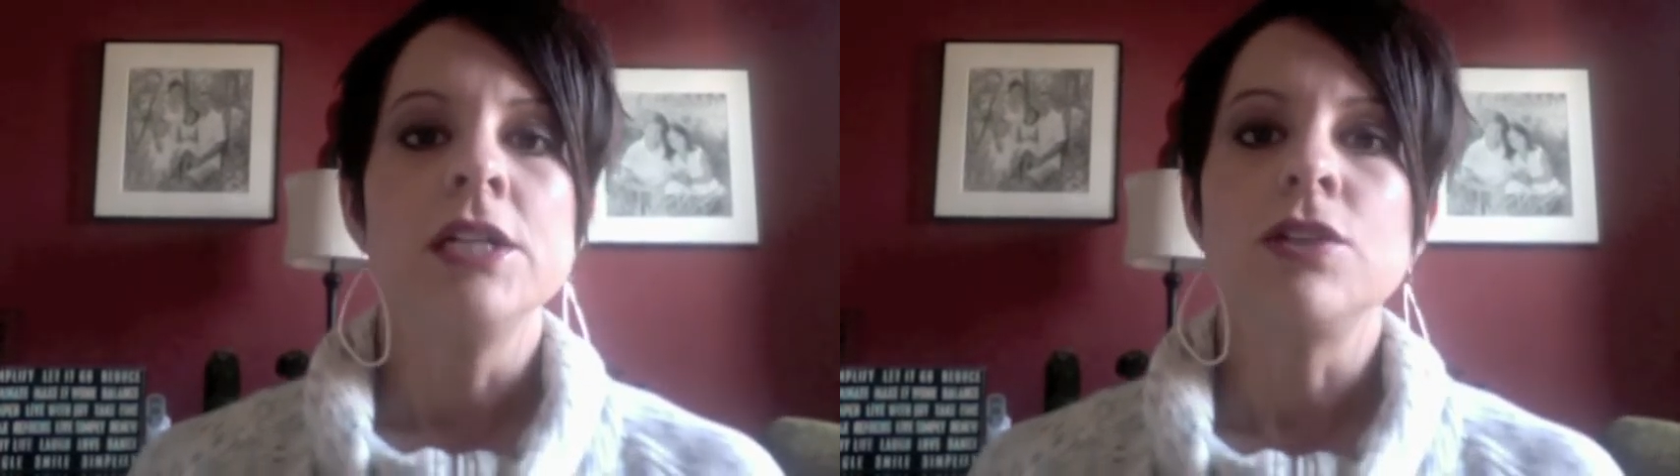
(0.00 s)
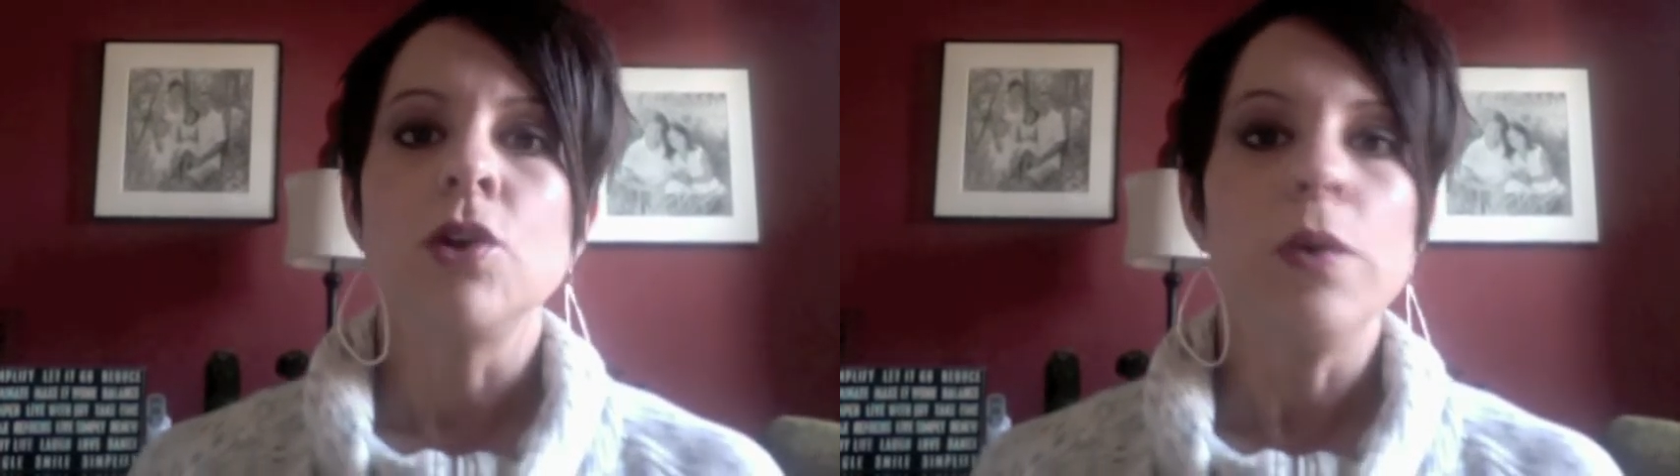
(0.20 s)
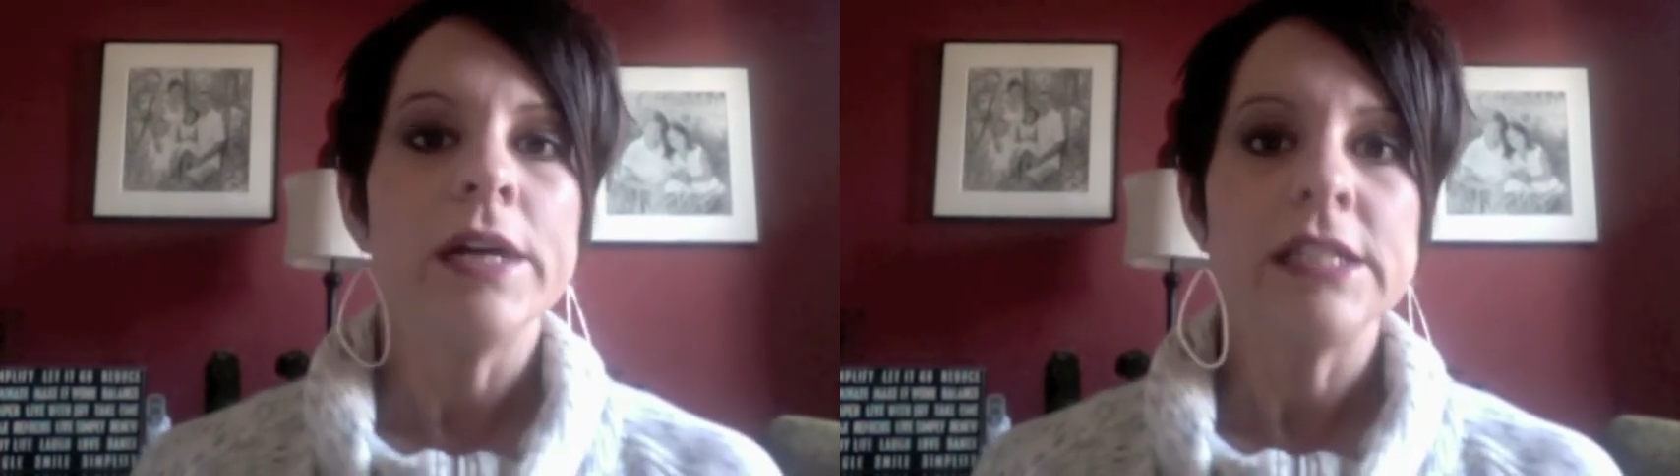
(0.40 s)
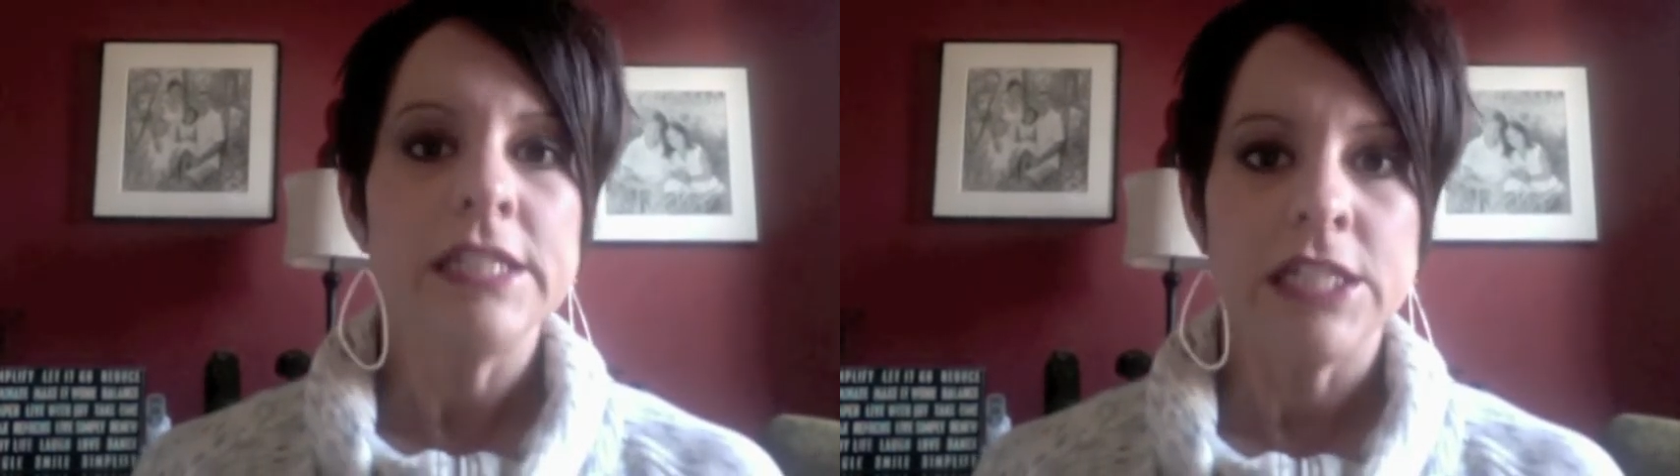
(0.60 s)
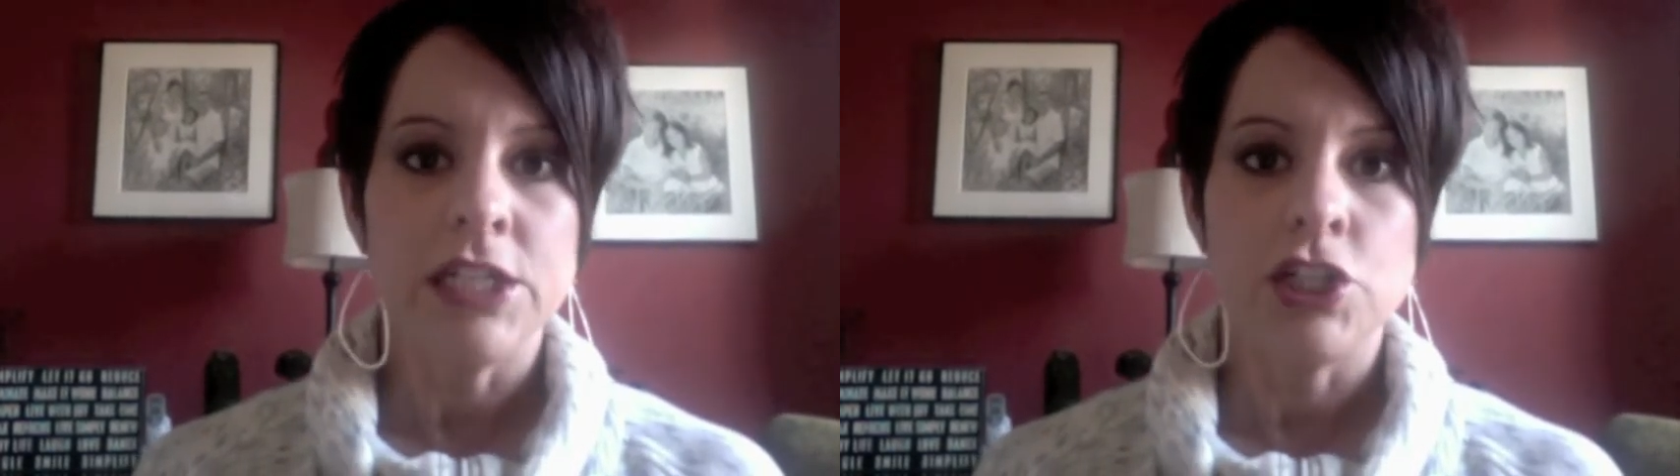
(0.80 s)

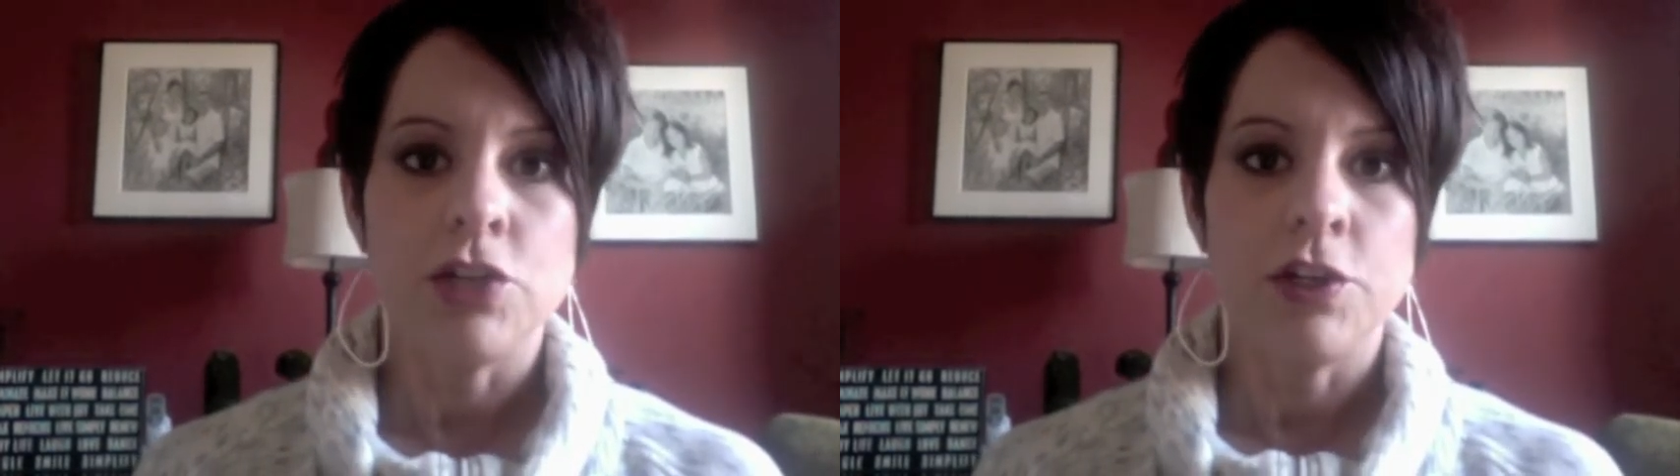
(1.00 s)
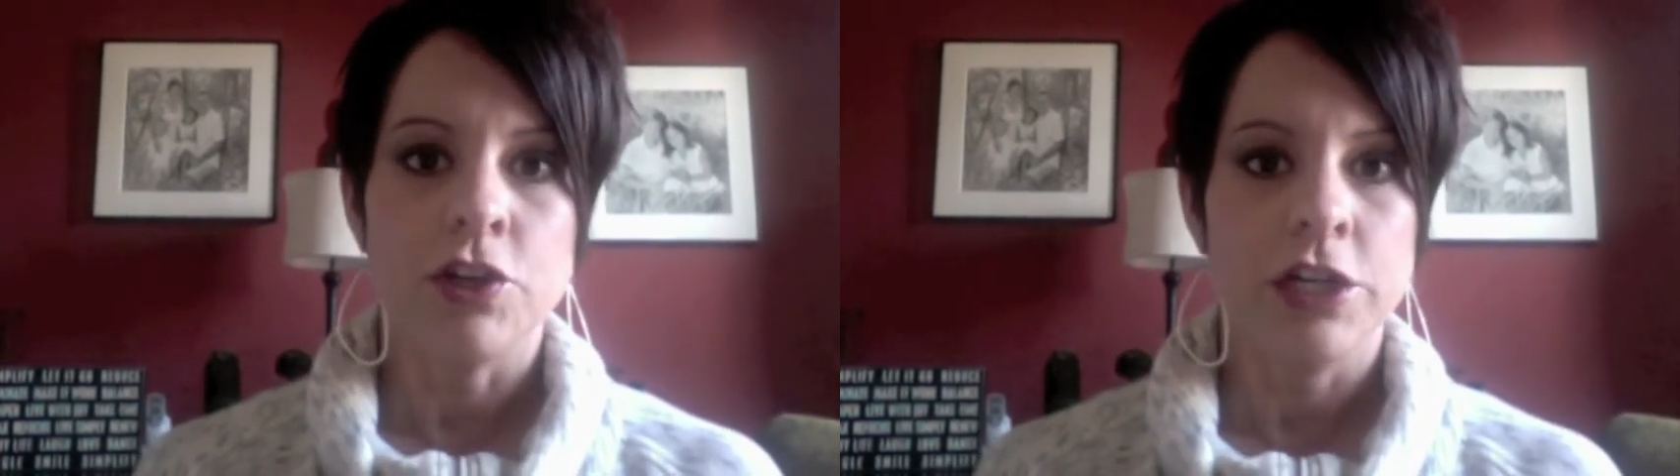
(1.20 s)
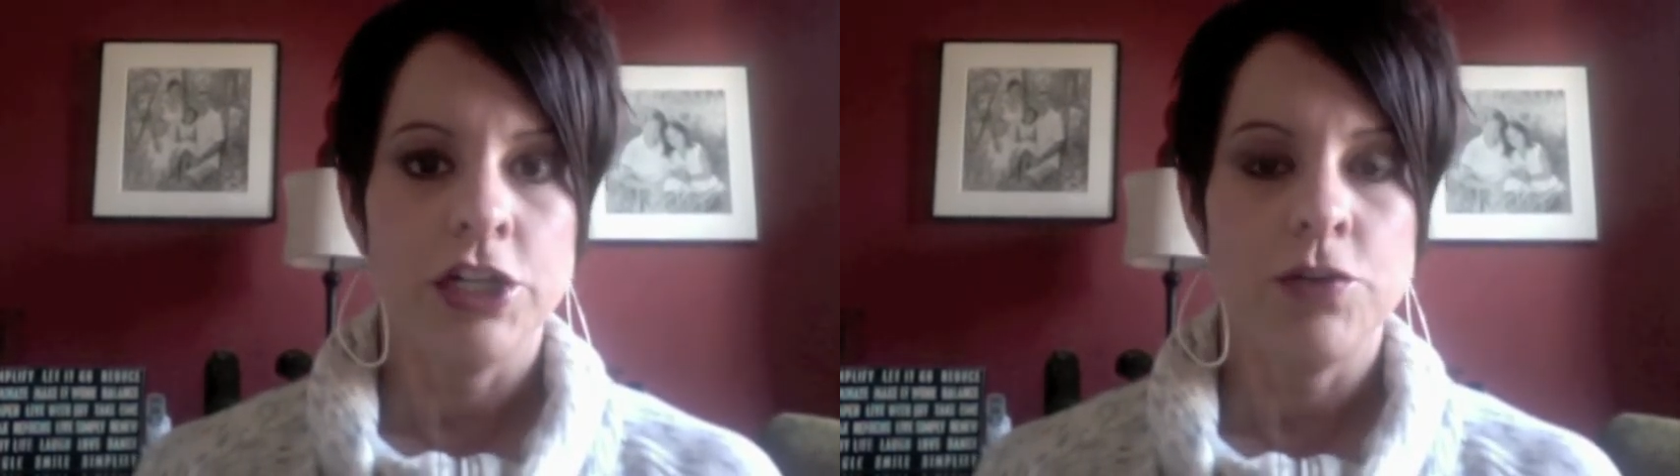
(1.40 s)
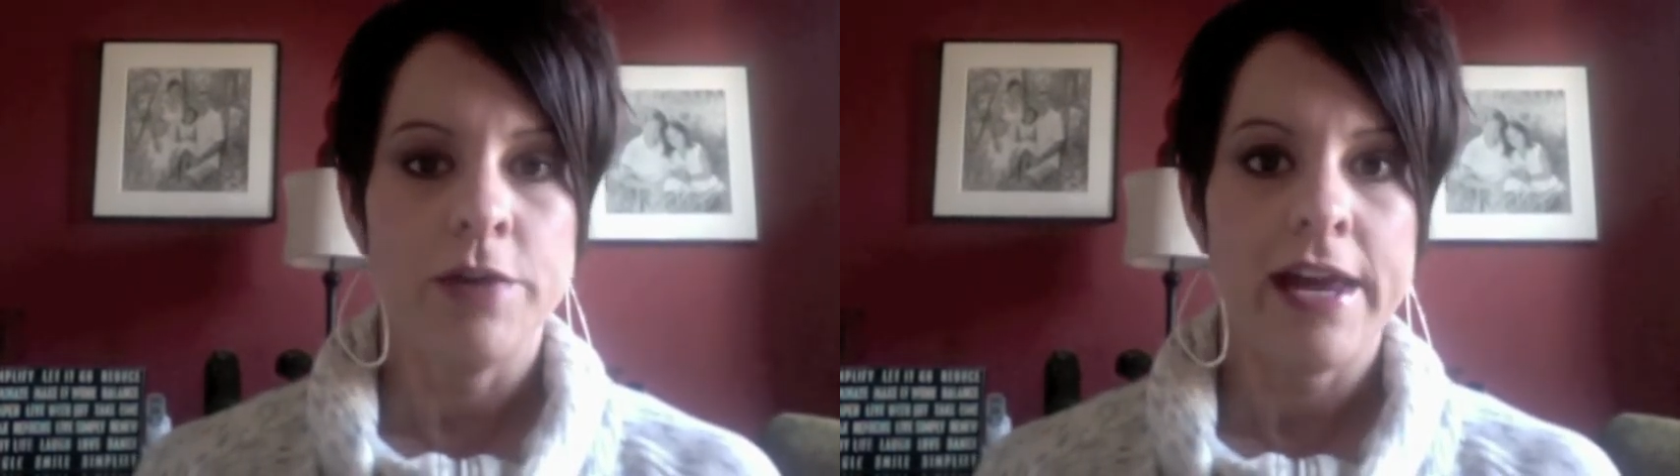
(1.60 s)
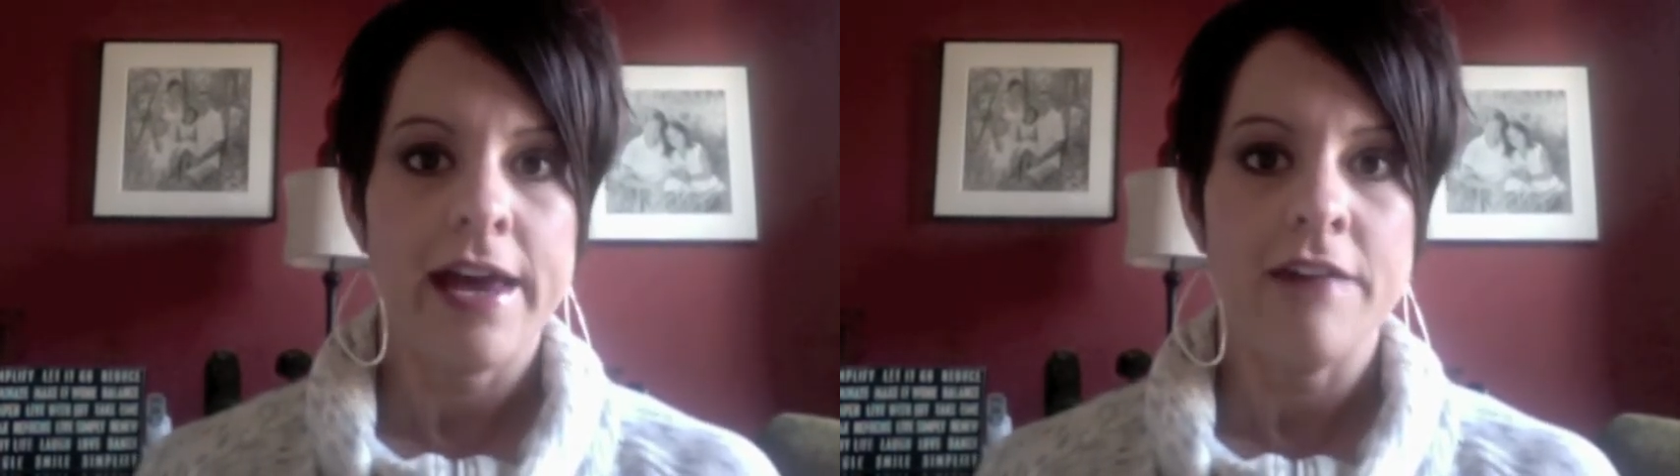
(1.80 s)
quickly teach you, and you're going to do
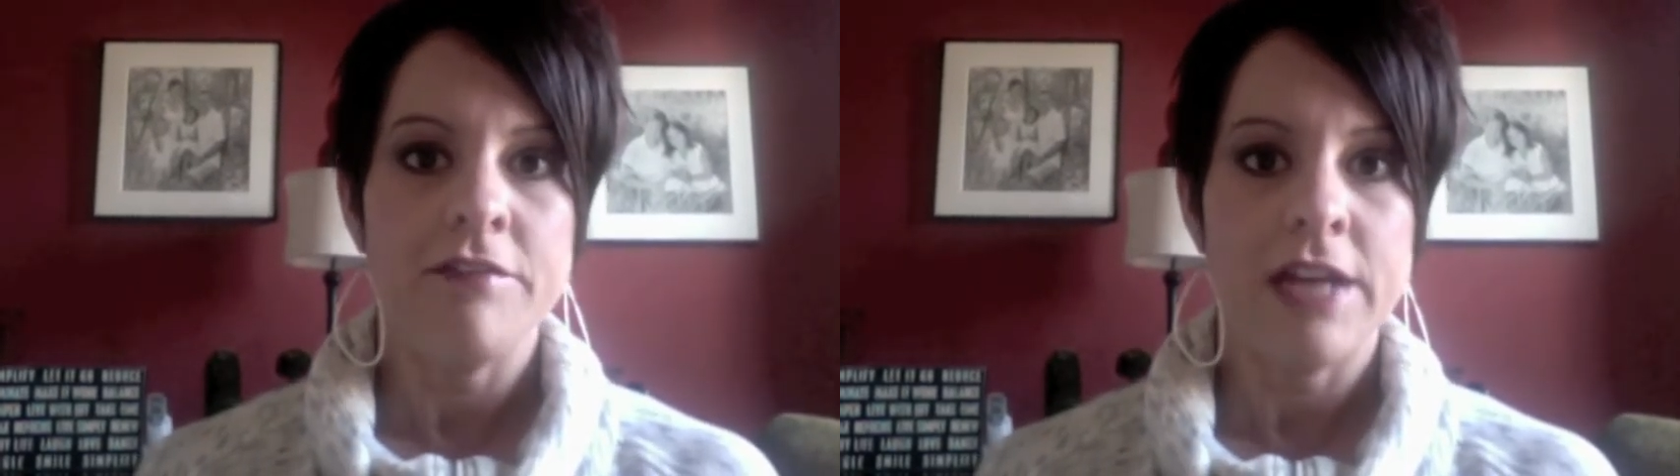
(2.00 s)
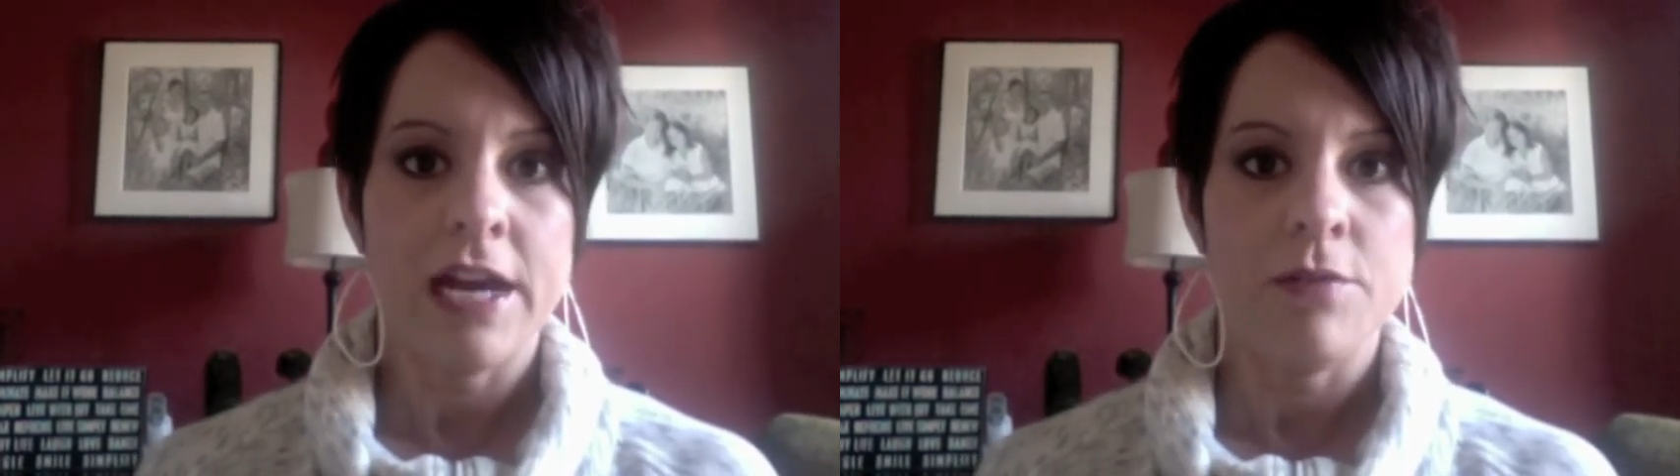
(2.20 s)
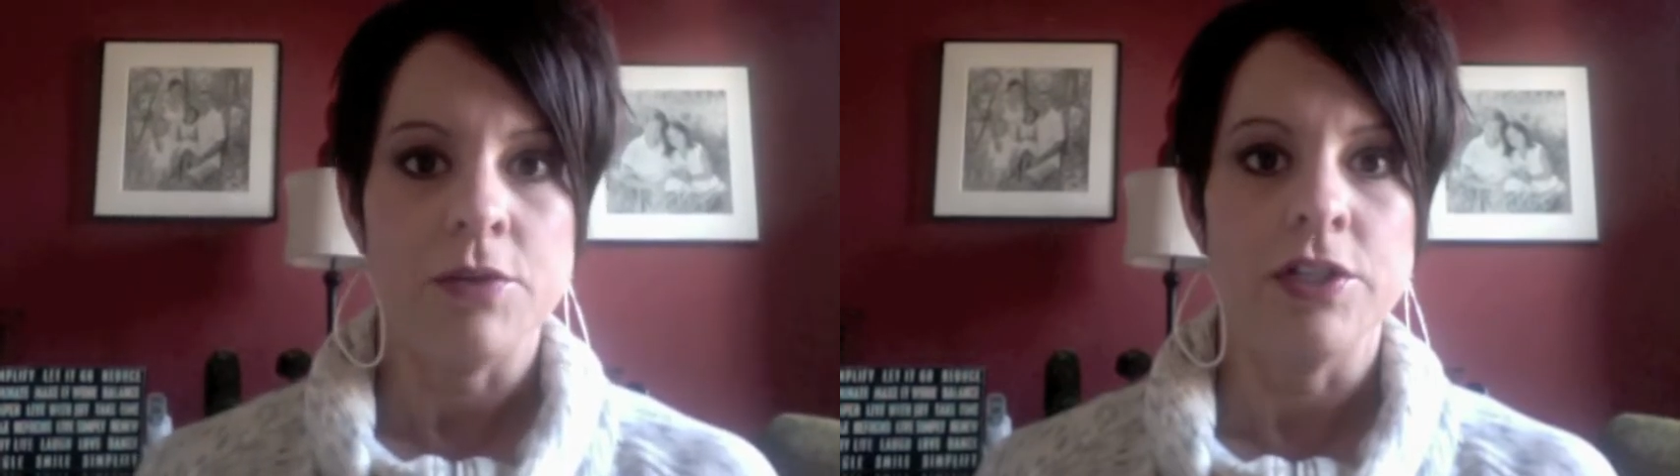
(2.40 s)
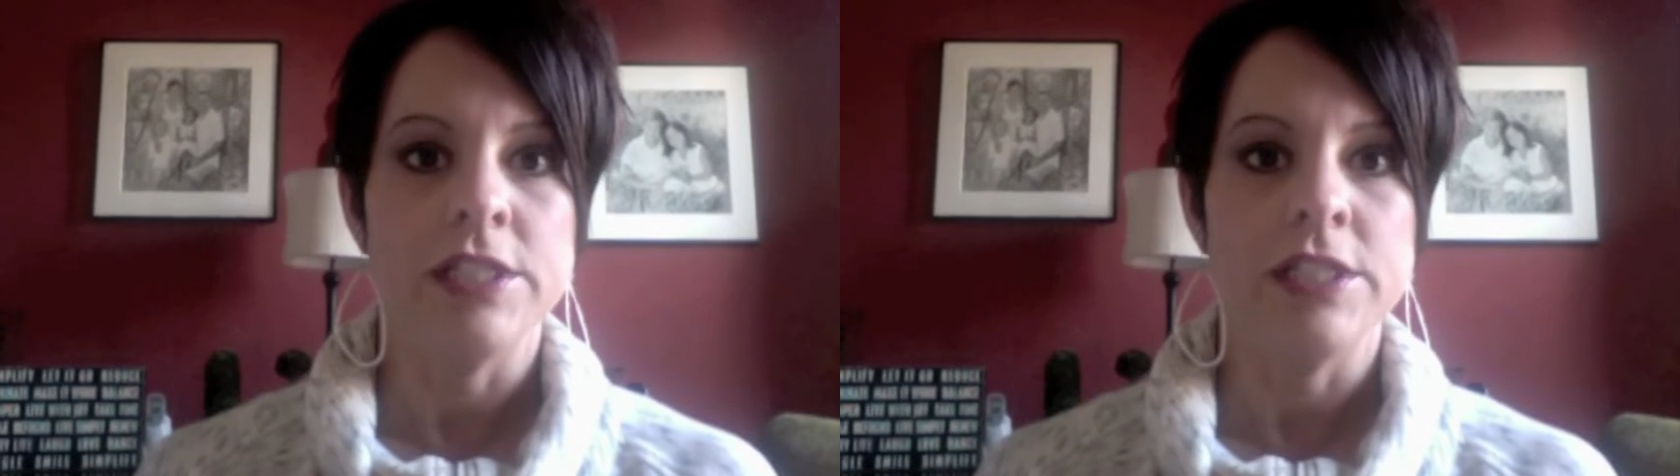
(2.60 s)
in a half an hour,